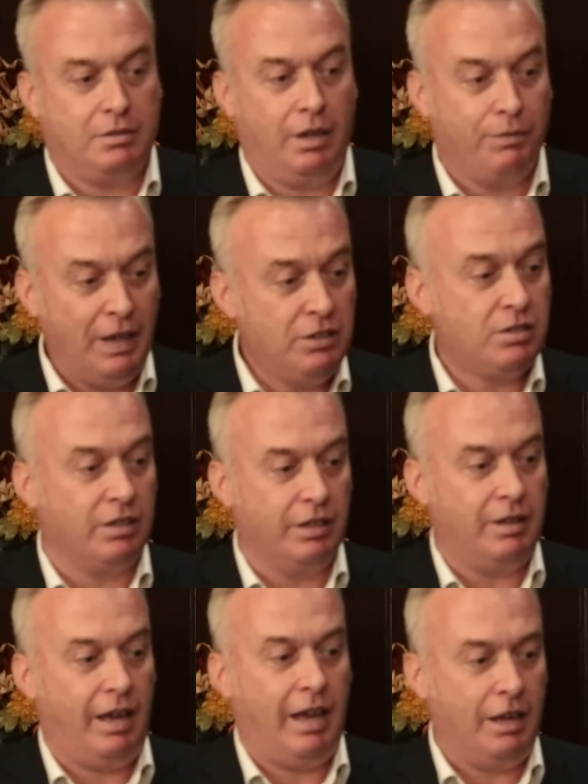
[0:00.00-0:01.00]
and
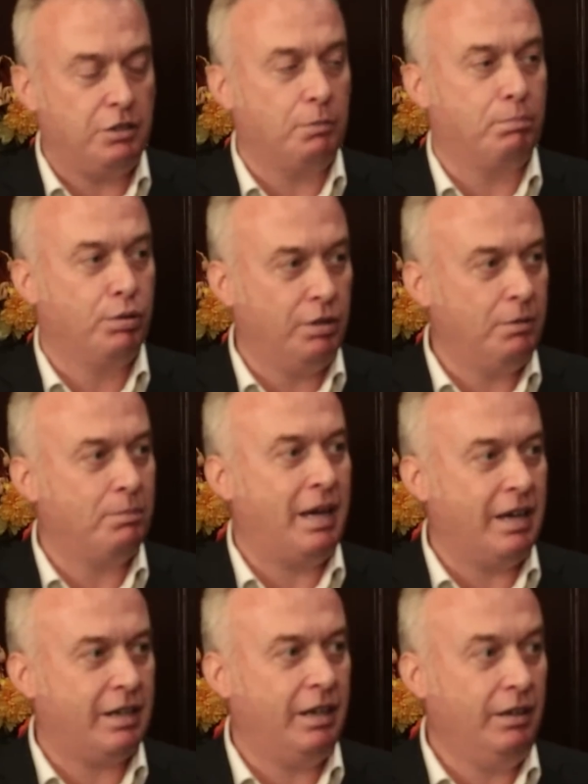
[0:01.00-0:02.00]
eventually they had to put it
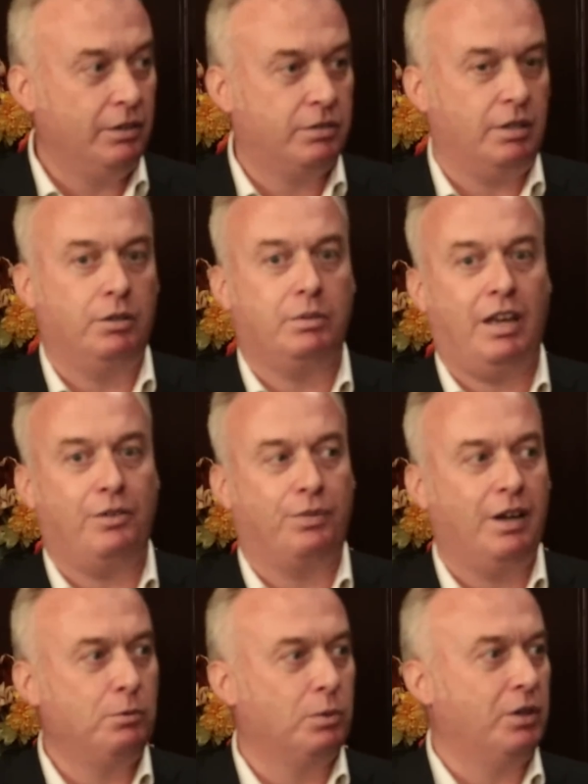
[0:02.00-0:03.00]
back in and say, okay,
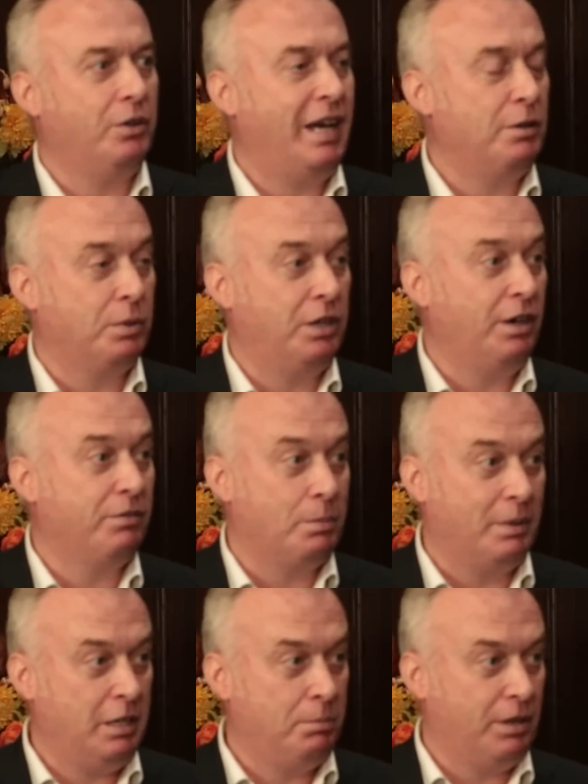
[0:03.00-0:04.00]
fine, we'll go ahead. We don't have the
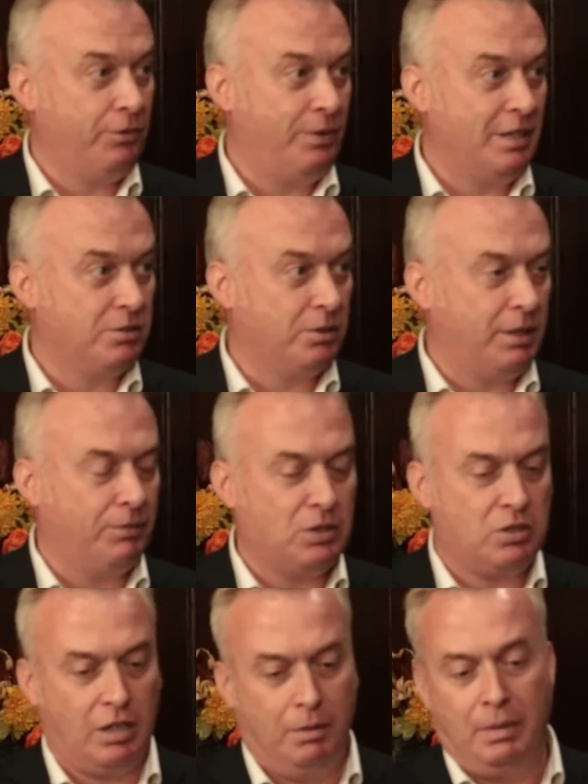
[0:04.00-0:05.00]
money, but the feds will give
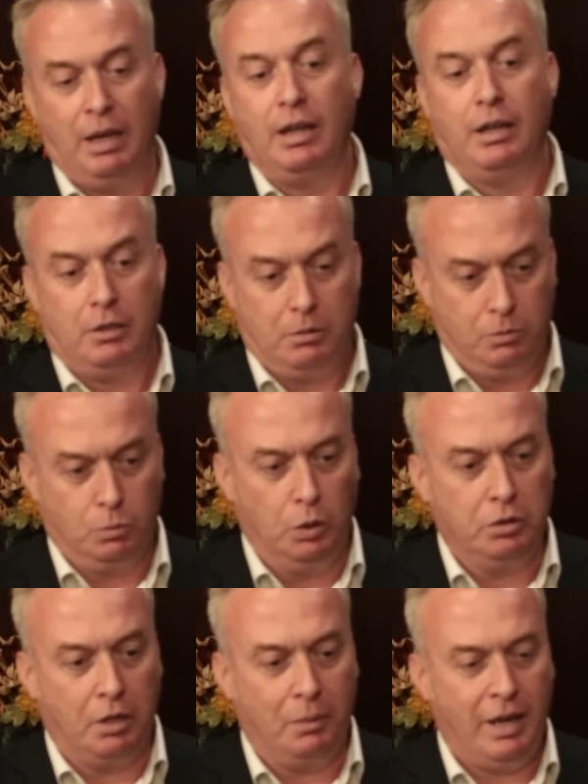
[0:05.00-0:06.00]
us some.
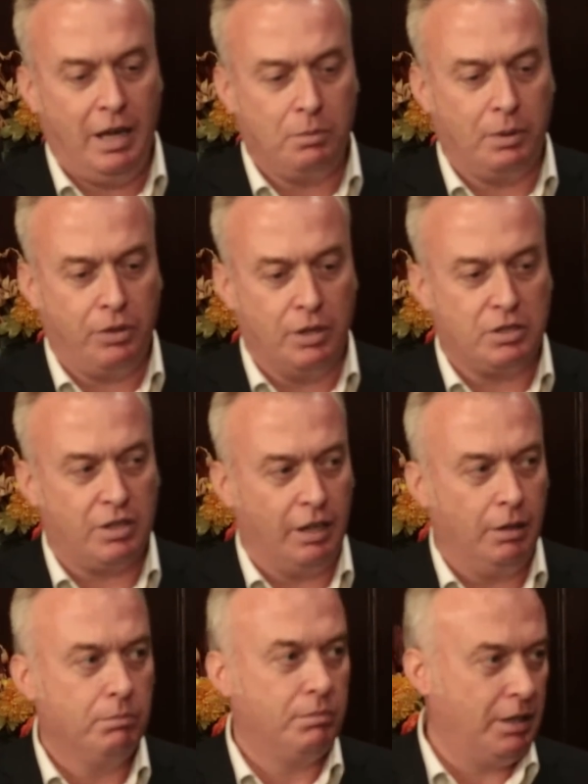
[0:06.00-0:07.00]
We'll go ahead You're with right. this
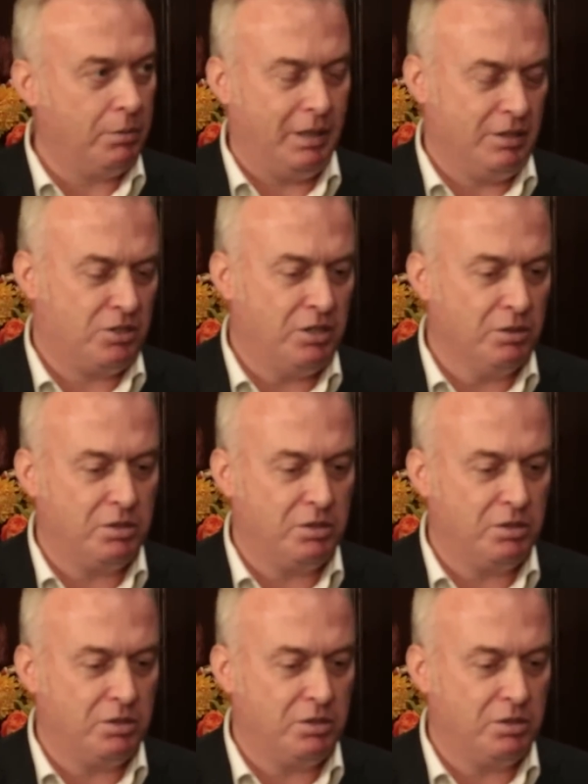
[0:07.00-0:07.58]
thing. By the way, there's no